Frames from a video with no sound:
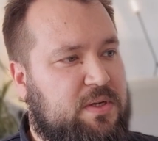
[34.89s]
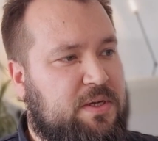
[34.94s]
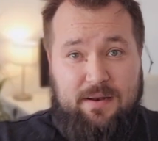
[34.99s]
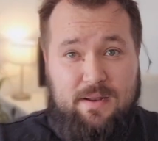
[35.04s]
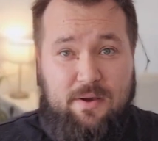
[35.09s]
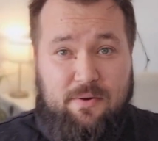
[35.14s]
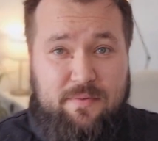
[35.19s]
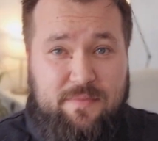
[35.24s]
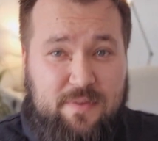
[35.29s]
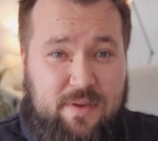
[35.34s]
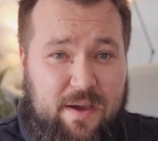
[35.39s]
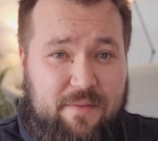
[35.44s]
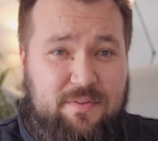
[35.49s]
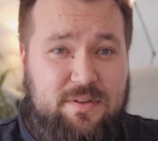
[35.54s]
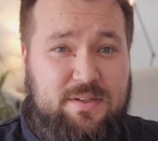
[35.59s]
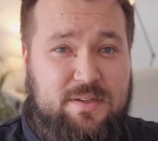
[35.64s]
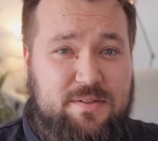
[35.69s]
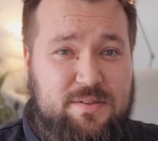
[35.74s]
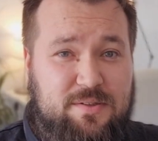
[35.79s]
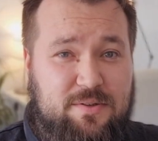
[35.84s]
Now, if you
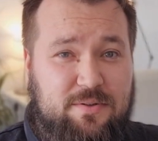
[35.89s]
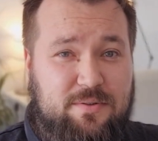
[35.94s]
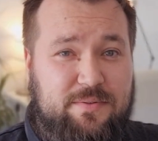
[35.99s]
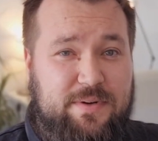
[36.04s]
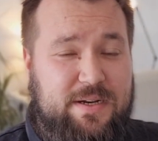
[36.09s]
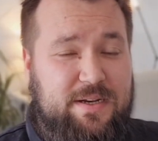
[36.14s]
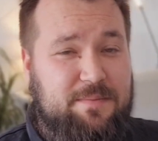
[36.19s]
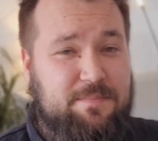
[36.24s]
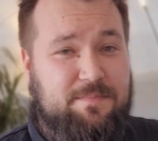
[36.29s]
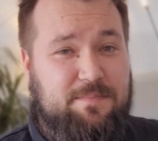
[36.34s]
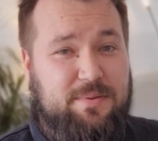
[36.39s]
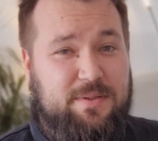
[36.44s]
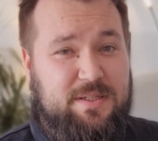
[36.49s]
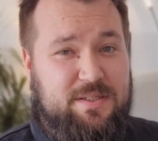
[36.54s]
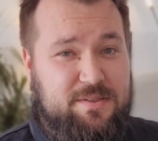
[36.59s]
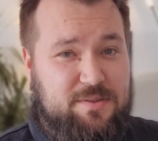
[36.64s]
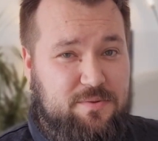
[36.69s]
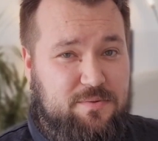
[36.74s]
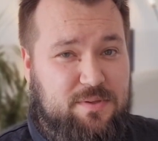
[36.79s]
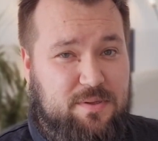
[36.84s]
haven't done so already,
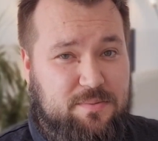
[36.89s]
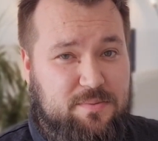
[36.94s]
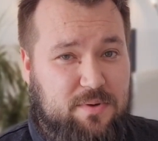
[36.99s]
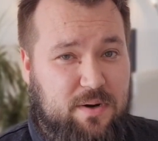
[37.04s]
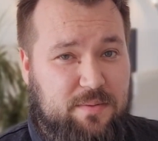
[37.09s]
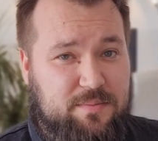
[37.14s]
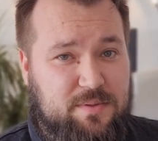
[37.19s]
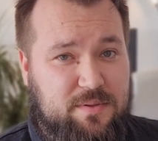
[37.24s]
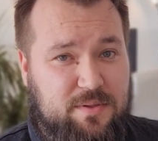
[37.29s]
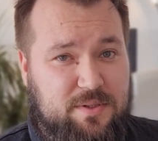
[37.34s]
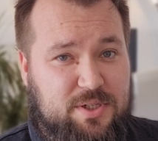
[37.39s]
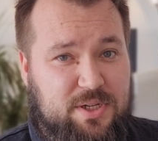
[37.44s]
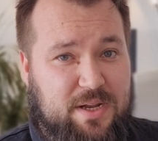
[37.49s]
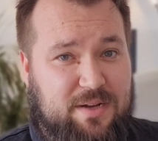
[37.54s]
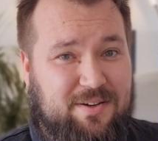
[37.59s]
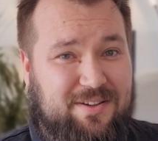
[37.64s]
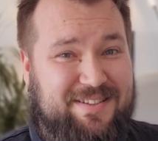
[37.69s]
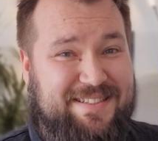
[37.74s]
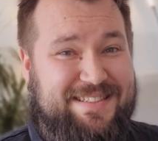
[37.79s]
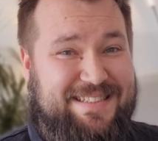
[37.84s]
please do subscribe to the
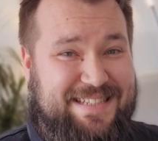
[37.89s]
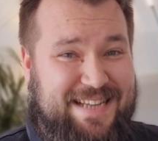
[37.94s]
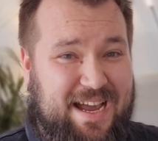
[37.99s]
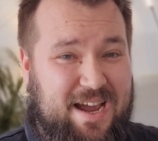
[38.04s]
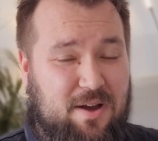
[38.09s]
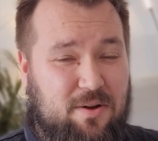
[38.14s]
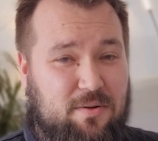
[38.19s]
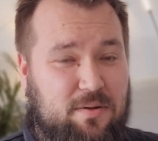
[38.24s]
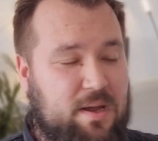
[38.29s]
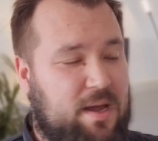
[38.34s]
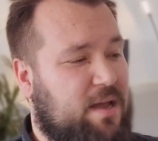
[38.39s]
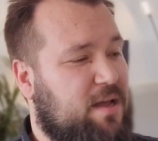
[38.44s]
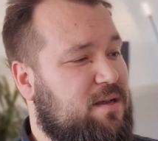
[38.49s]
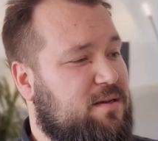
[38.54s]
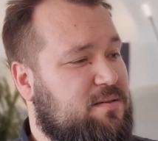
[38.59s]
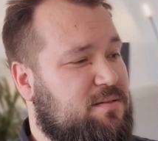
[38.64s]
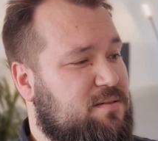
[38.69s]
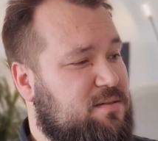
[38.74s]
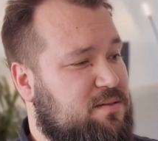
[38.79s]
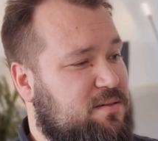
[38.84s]
channel now,
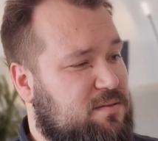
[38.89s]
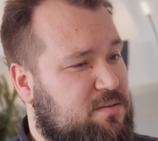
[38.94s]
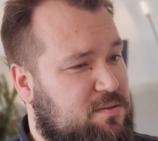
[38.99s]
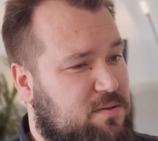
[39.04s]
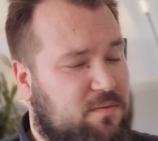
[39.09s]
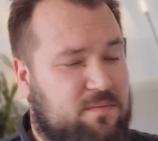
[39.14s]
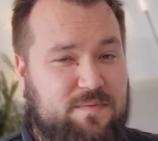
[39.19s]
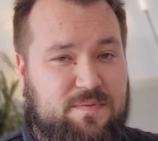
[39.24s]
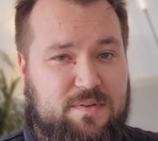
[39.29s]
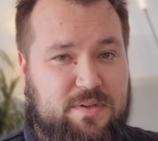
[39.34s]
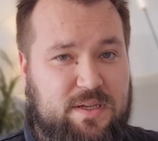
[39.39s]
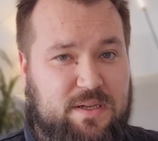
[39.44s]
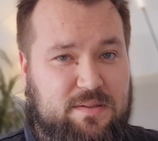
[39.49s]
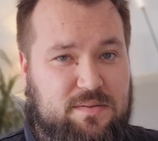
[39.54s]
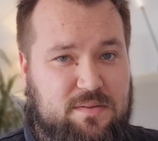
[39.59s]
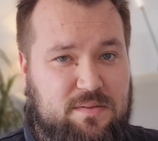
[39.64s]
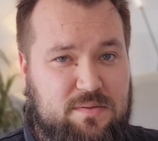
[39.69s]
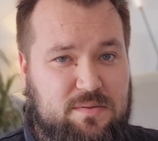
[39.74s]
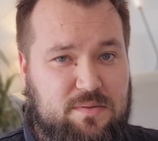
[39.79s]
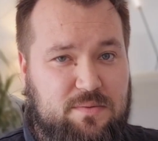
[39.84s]
and don't
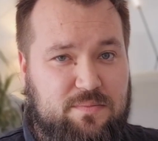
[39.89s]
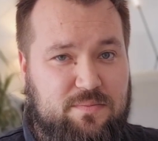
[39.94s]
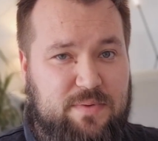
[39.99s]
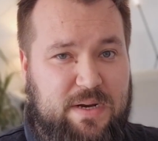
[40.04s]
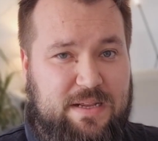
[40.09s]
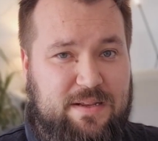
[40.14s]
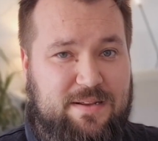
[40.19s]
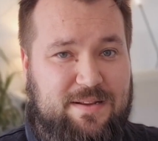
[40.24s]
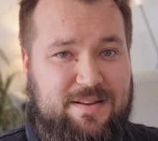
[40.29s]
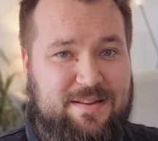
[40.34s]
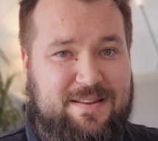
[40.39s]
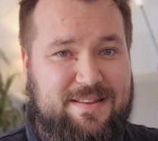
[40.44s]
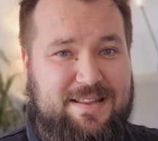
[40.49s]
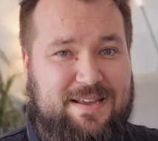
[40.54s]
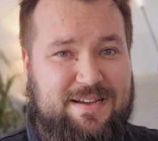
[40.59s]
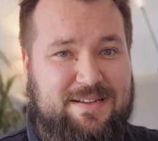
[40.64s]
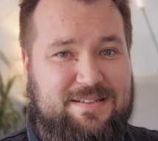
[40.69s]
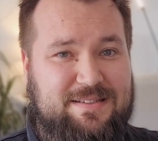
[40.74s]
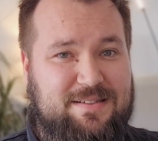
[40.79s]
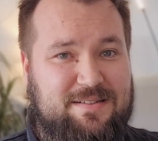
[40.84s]
forget to ring
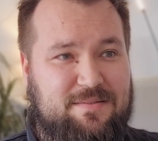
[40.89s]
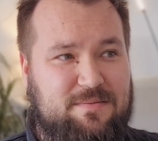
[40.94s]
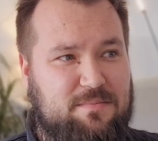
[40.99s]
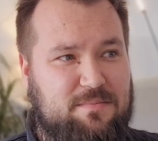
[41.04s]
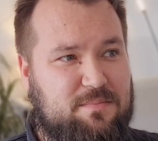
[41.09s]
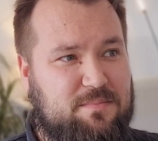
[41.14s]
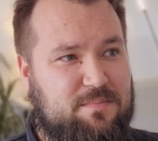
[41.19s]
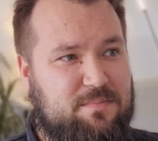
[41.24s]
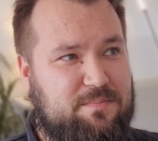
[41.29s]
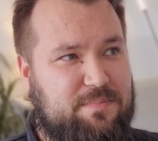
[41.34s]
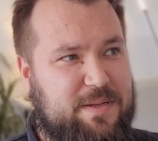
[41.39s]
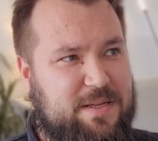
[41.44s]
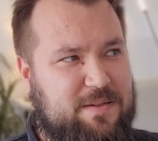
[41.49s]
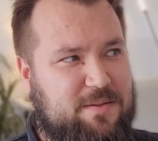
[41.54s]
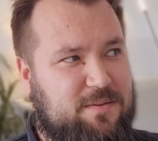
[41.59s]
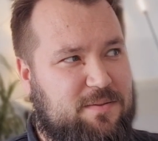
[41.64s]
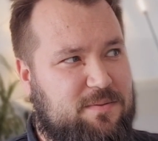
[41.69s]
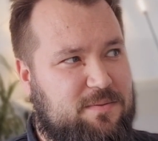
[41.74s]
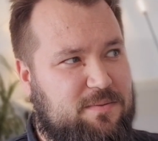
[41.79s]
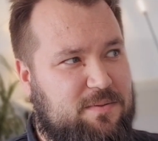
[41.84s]
that
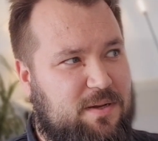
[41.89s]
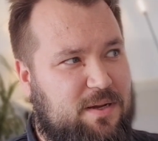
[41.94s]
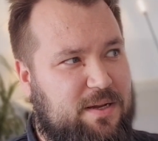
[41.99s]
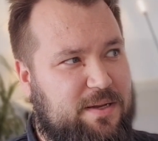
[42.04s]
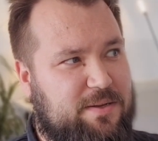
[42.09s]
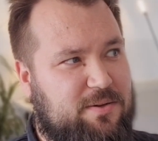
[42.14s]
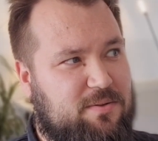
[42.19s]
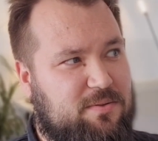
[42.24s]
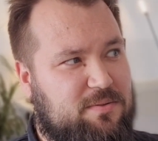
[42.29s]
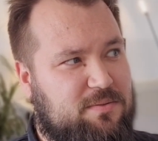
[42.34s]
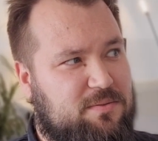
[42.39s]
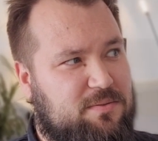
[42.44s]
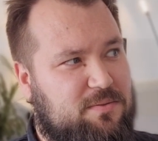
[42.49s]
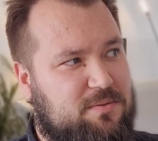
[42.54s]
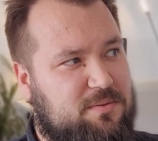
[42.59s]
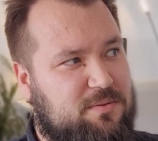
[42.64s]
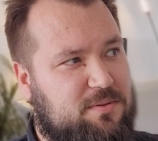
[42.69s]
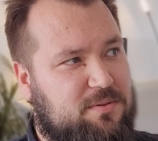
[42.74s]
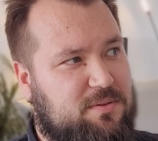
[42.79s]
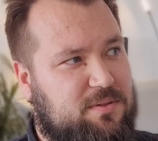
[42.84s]
bell icon
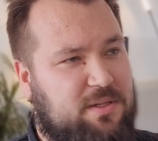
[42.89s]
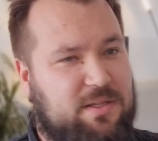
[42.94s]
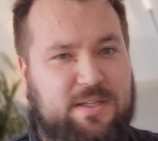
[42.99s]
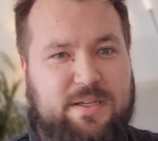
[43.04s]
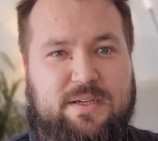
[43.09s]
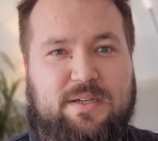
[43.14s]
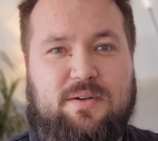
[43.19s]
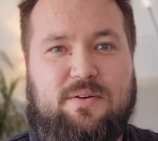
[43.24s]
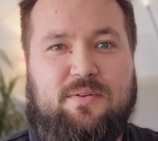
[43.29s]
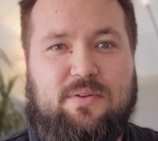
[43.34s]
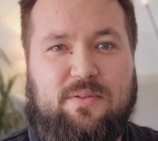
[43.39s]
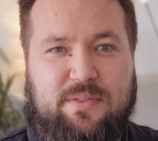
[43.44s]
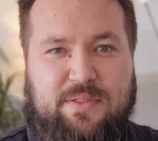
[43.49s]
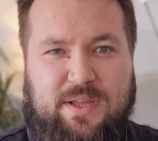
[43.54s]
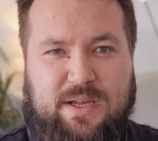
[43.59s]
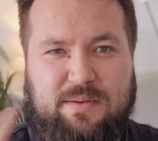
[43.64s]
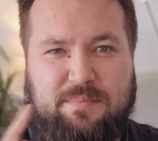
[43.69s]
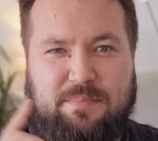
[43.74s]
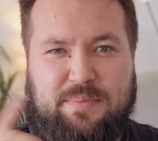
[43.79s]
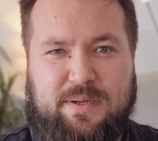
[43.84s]
or click on
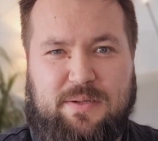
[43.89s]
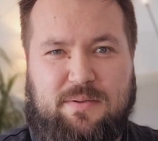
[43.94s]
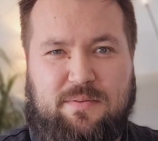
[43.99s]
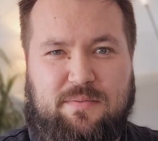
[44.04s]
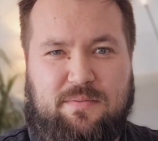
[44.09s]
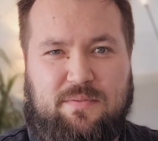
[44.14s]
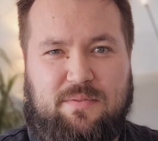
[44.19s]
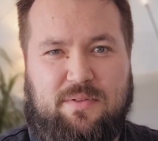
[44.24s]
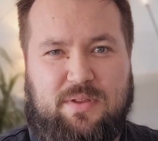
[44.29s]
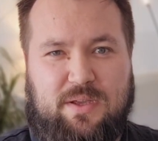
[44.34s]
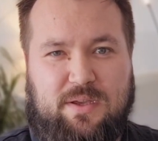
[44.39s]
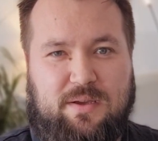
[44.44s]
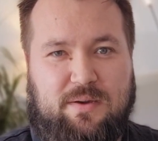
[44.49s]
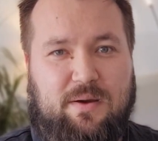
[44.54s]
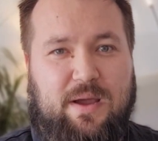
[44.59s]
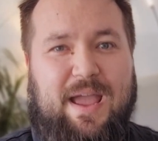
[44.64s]
that bell thing.